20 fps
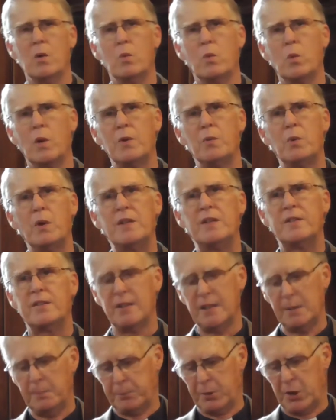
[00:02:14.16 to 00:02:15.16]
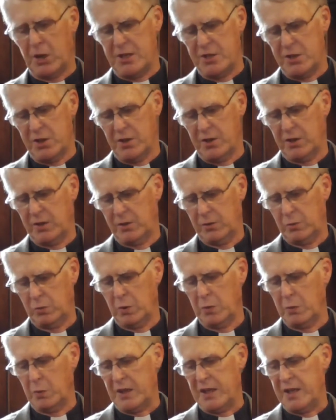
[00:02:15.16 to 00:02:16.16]
When we see prejudice,
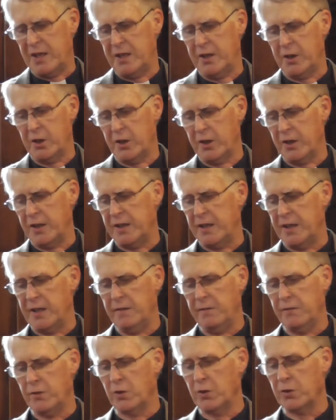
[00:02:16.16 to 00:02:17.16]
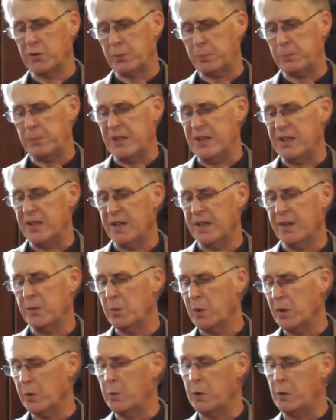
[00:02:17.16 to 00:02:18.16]
when we hear evil
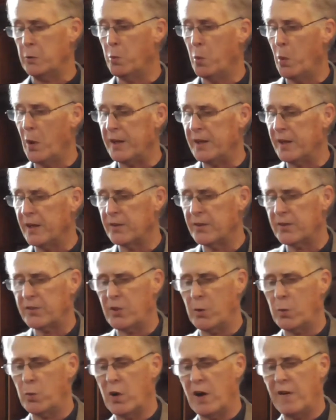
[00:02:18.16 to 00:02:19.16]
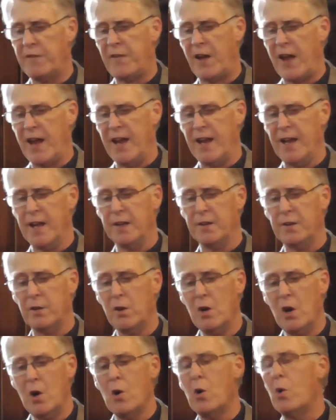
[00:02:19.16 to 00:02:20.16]
speaking, when we witness the rough hand
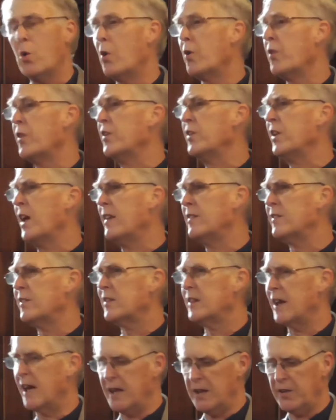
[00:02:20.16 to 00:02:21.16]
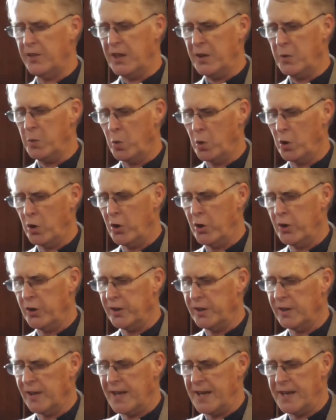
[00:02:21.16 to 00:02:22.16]
or the scathing
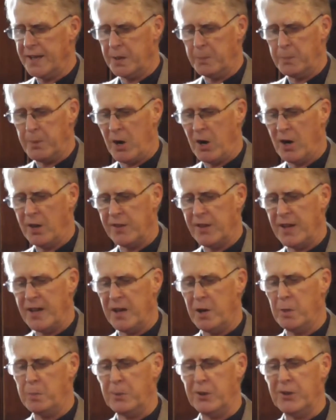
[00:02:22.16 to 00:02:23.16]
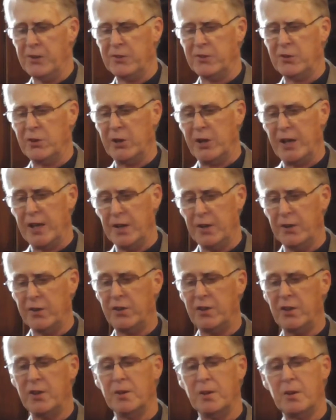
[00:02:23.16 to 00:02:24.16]
word laid upon the helpless or
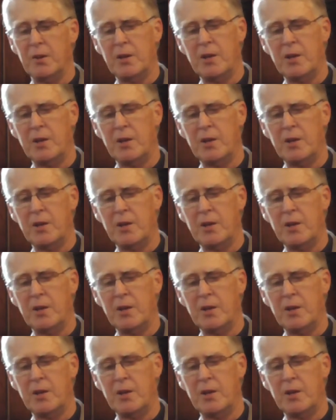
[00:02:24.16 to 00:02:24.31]
innocent,